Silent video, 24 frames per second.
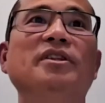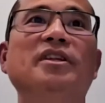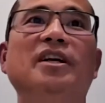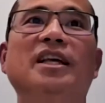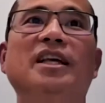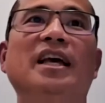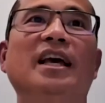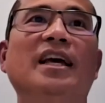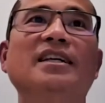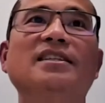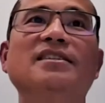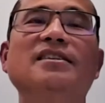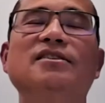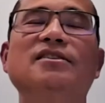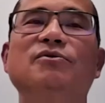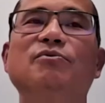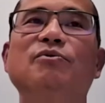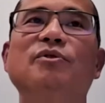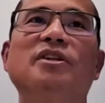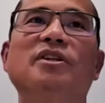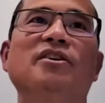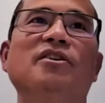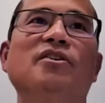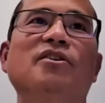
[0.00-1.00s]
sometimes
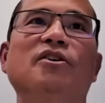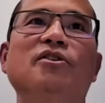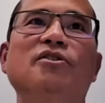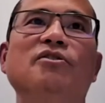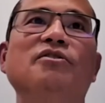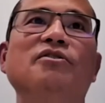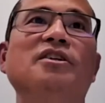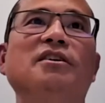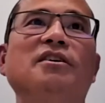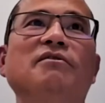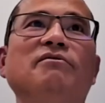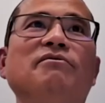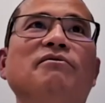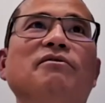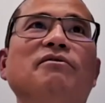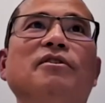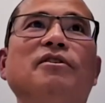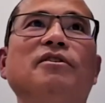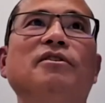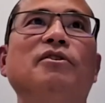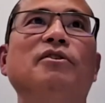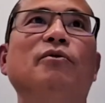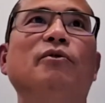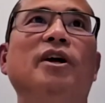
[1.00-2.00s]
during the case, it's
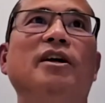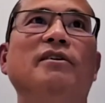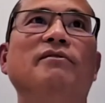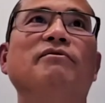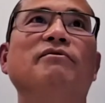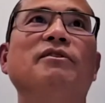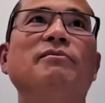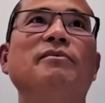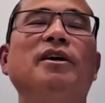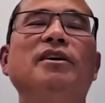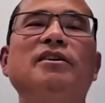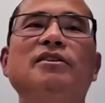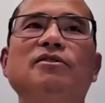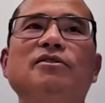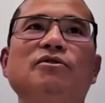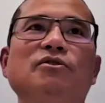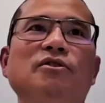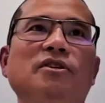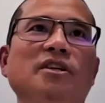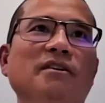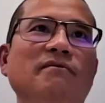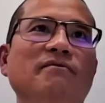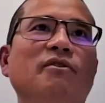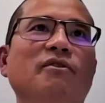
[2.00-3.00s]
really hard to give
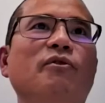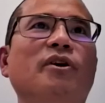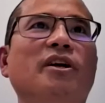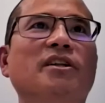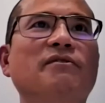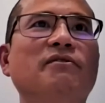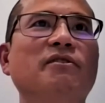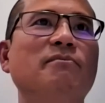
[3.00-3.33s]
direct feedback.